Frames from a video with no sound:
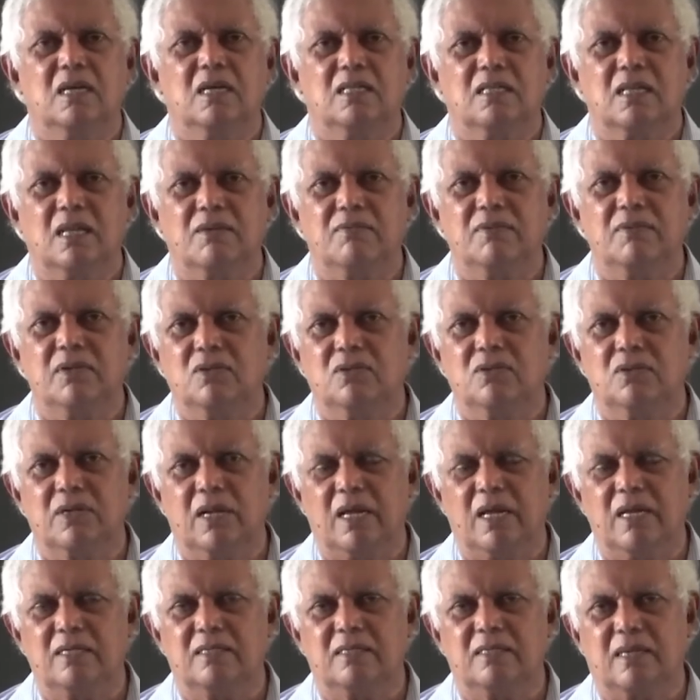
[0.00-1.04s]
that we don't
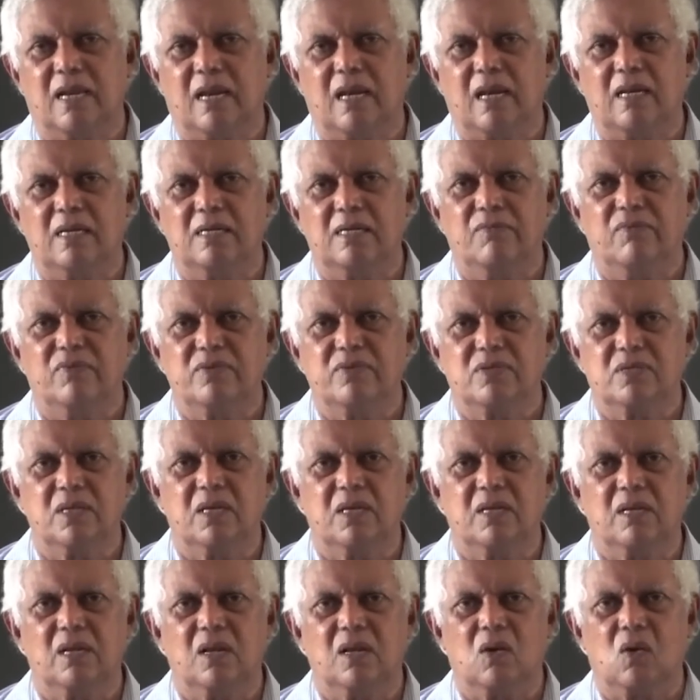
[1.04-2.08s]
enter an
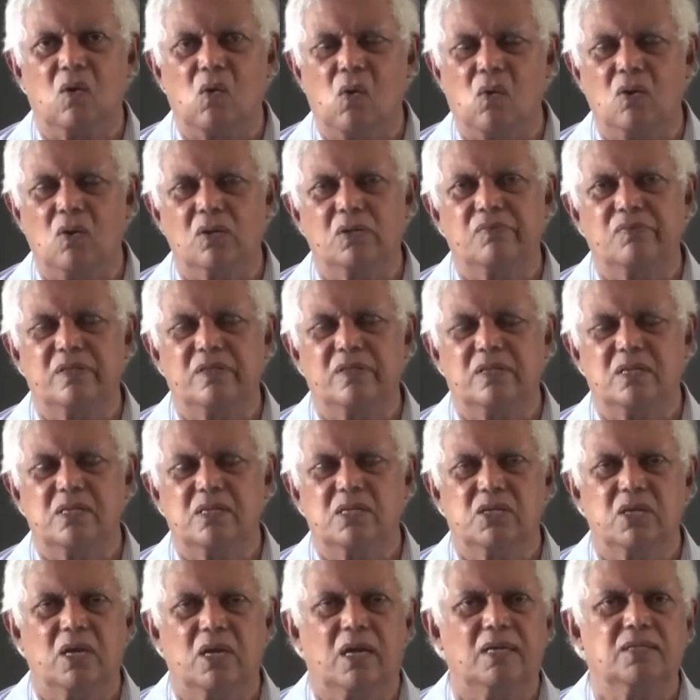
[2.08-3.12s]
adversarial court with a
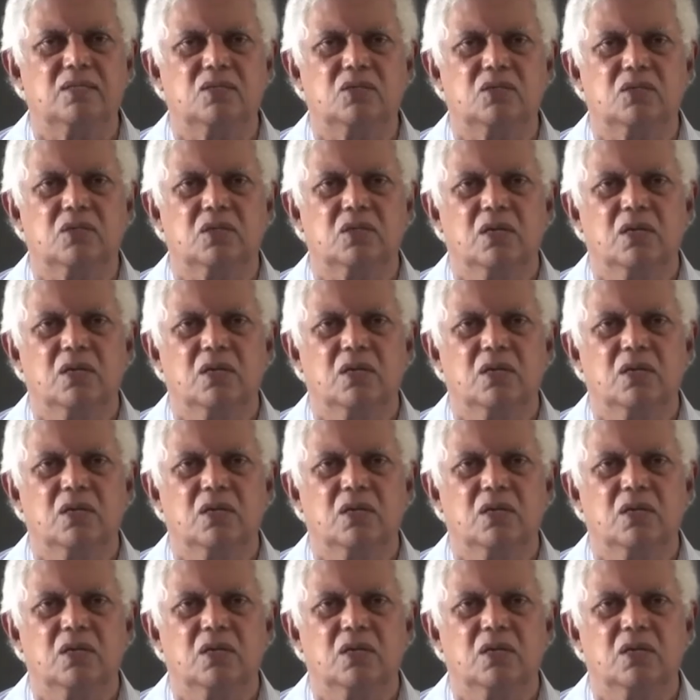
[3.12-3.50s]
judge,